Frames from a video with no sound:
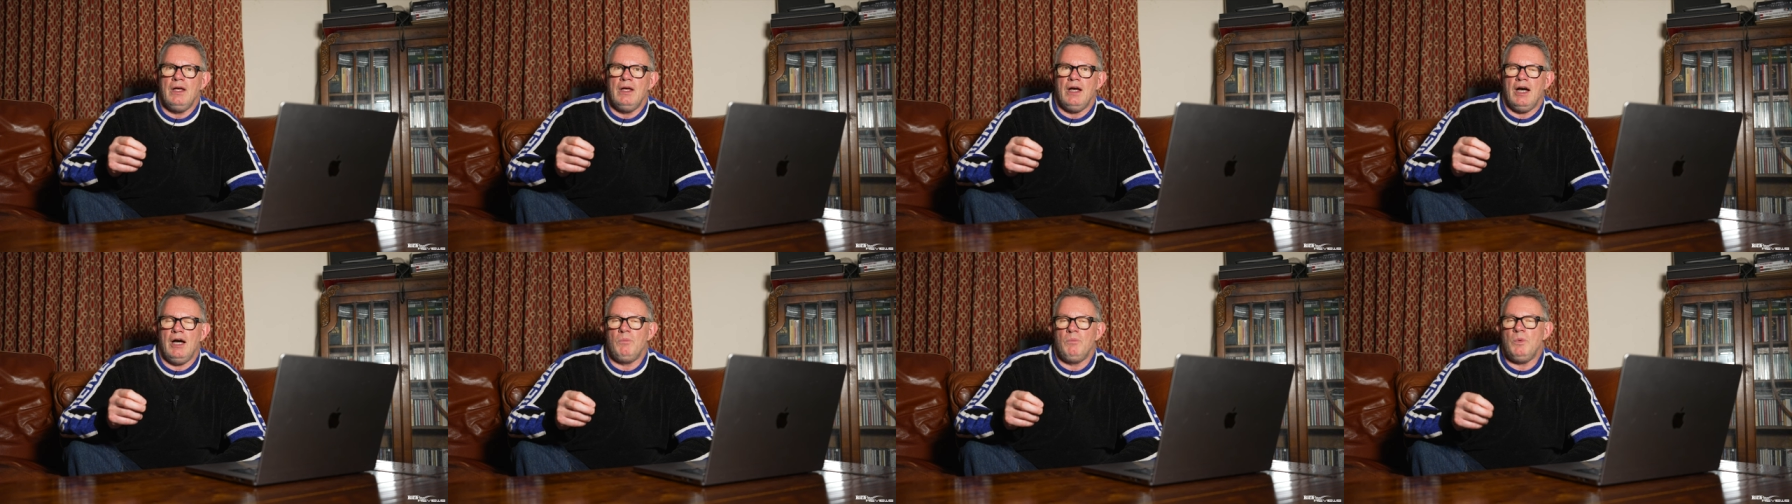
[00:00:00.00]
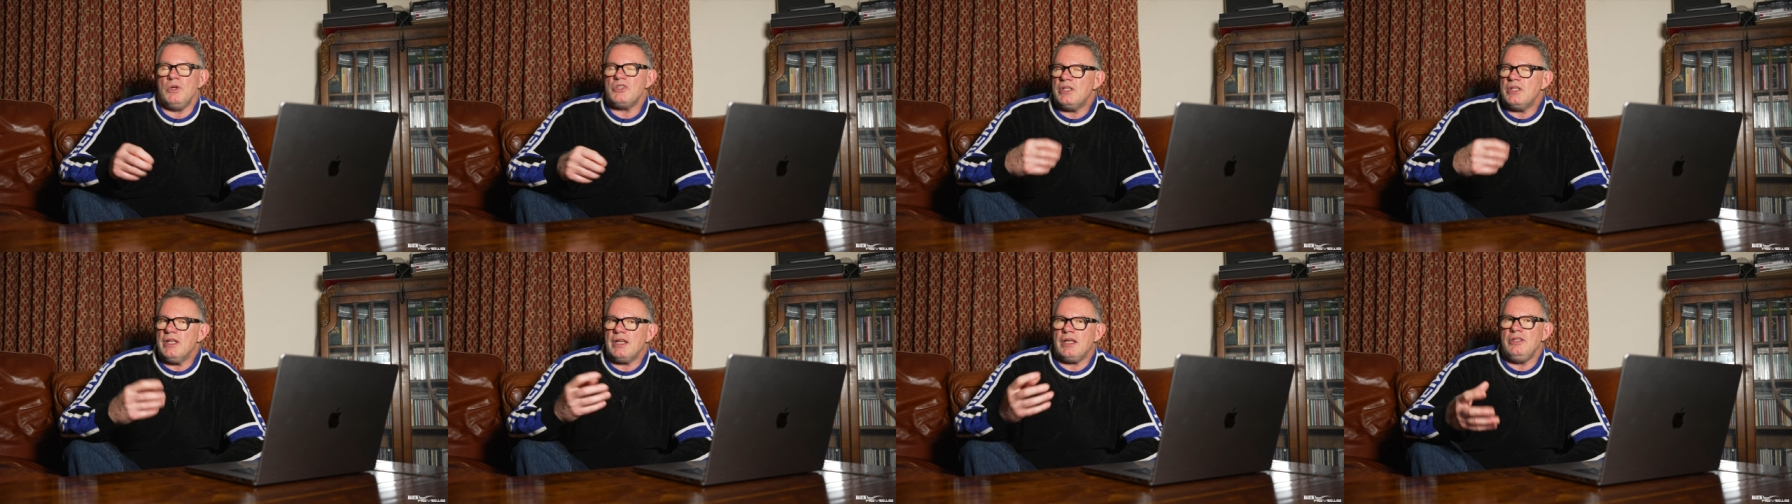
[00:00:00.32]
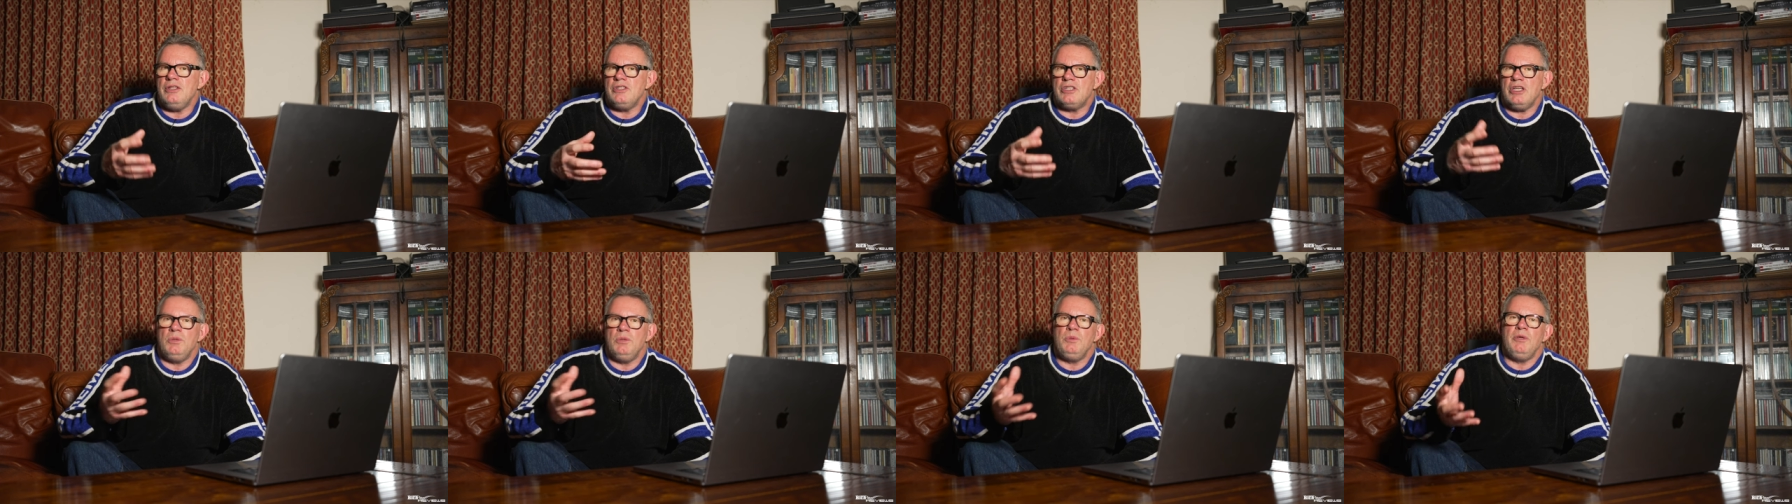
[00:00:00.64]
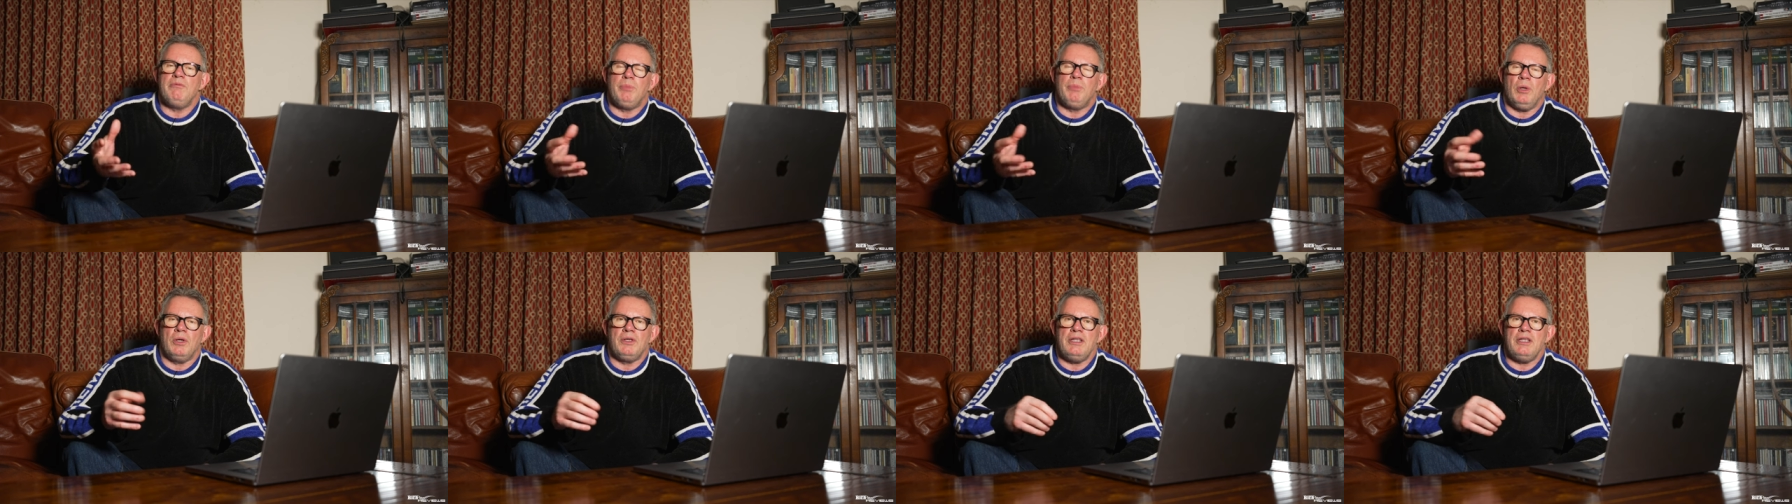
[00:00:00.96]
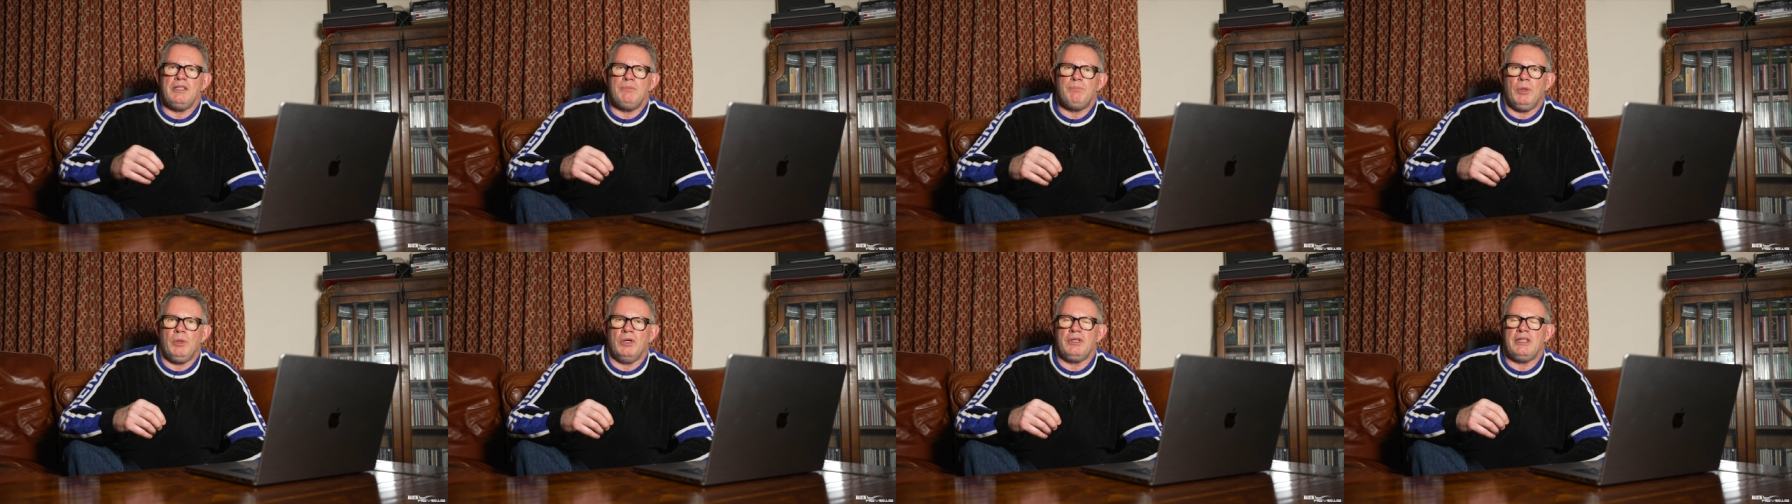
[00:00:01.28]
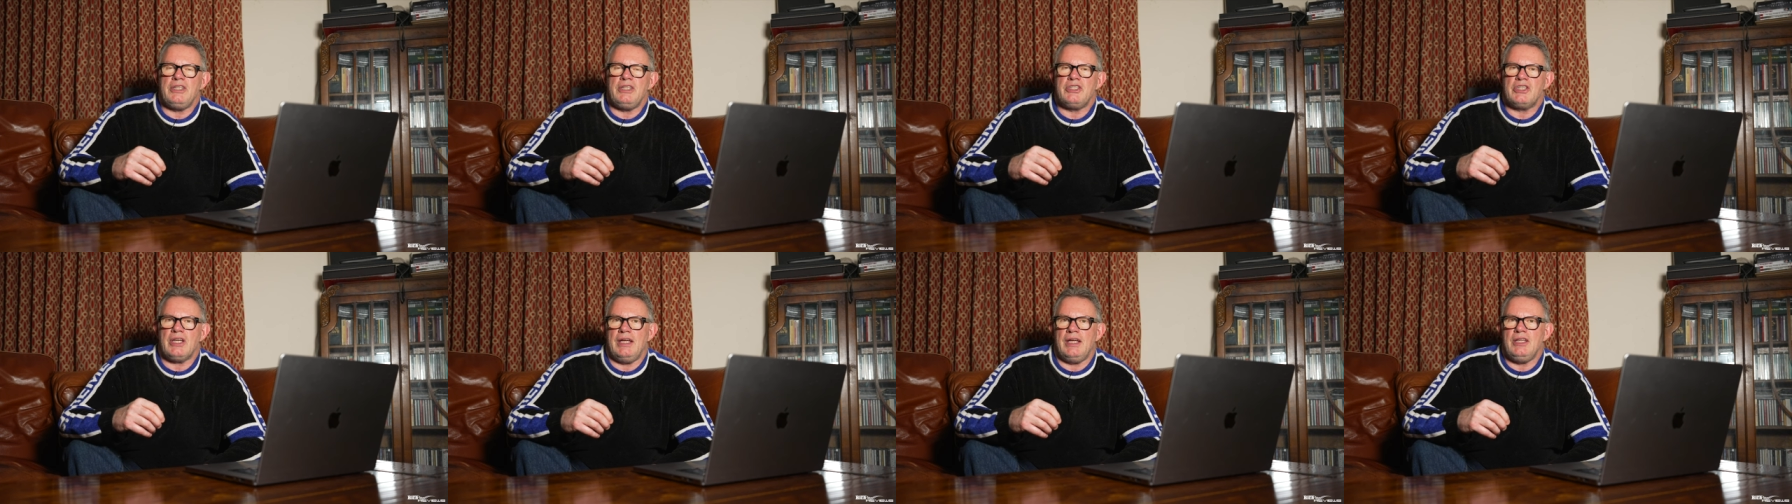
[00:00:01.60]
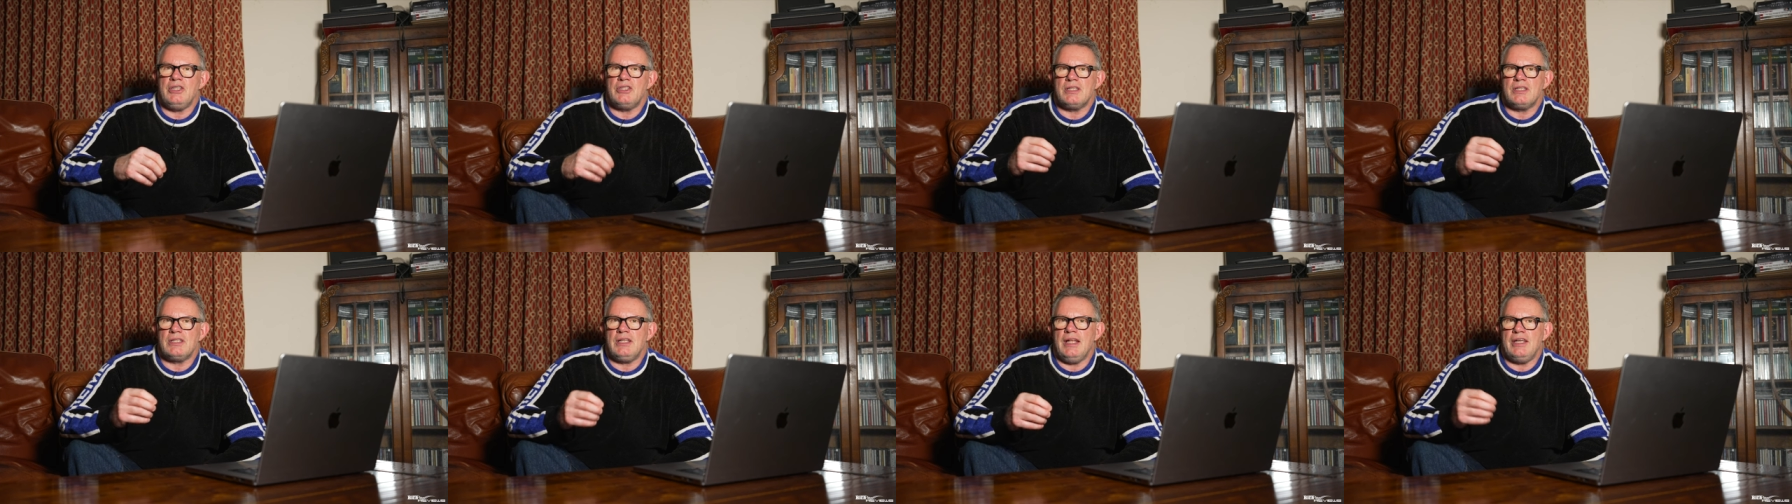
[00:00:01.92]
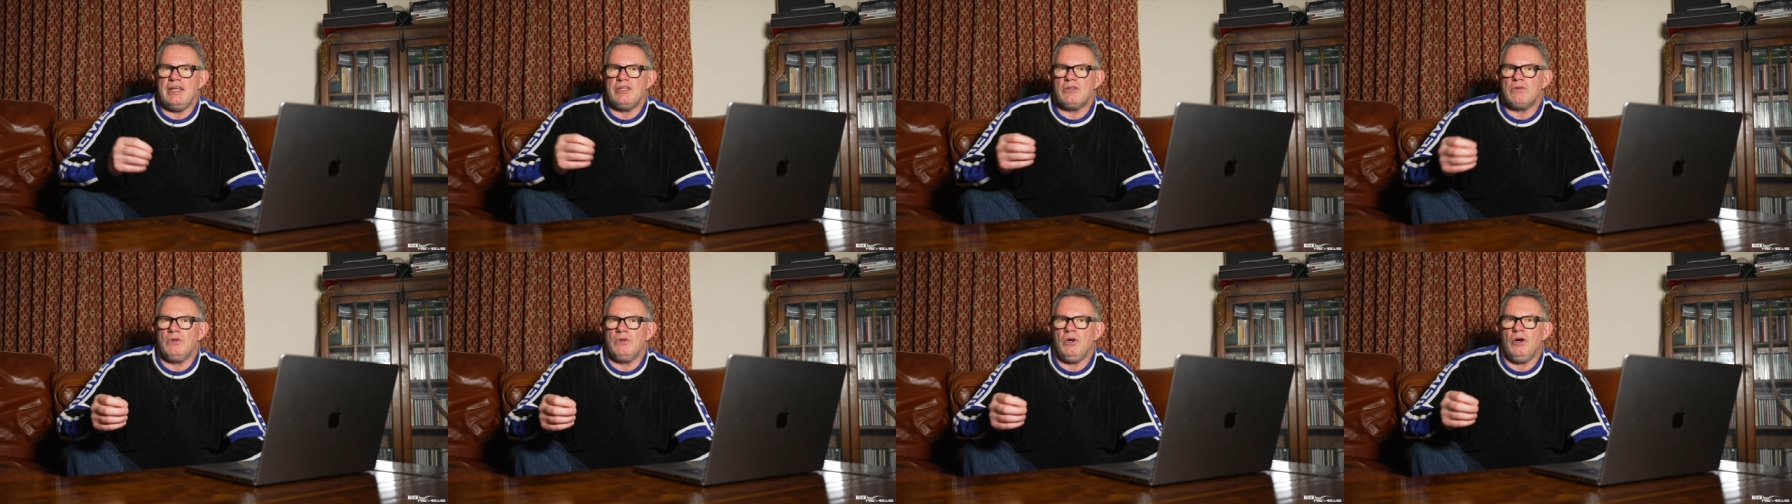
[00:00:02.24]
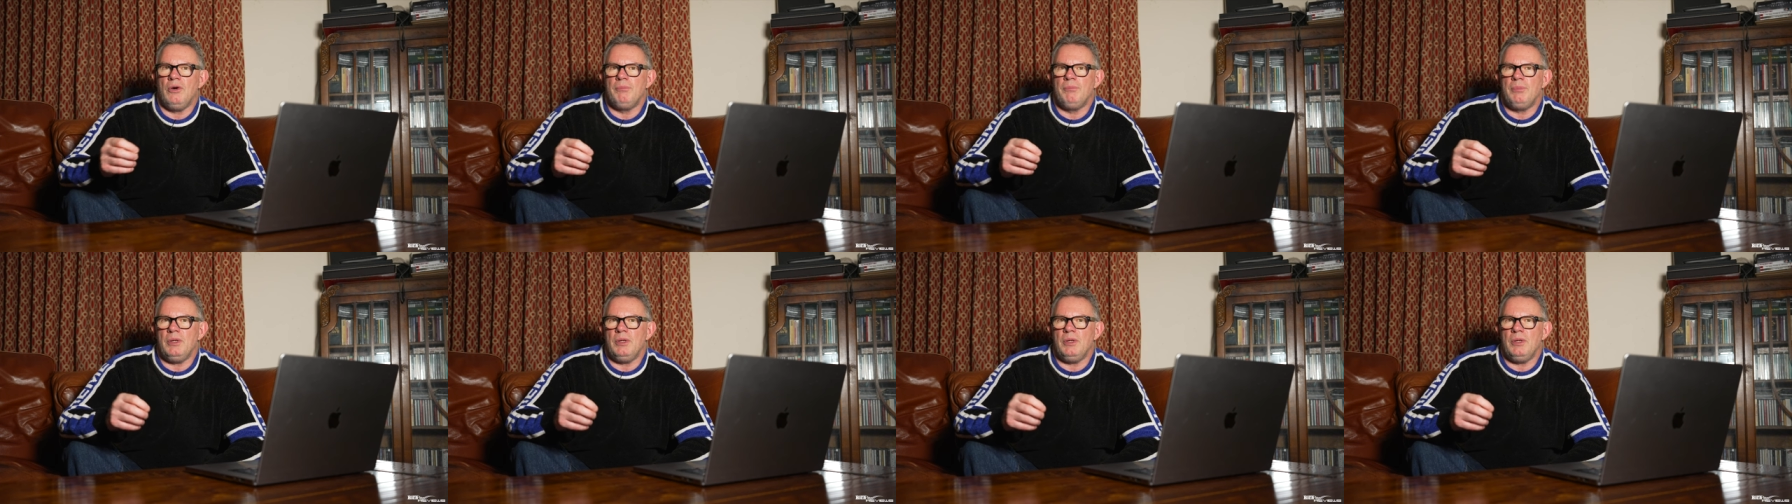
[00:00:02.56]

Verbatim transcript: um, which they can do with body body changes later on,